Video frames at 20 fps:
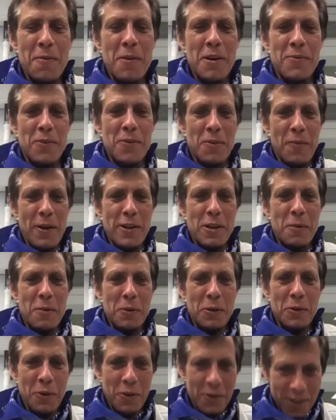very much for inviting me,
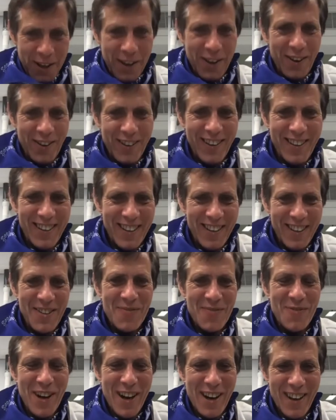Doc. Thank you.
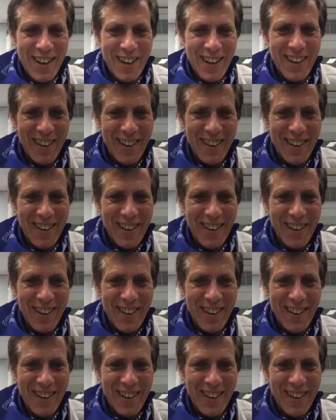Bye.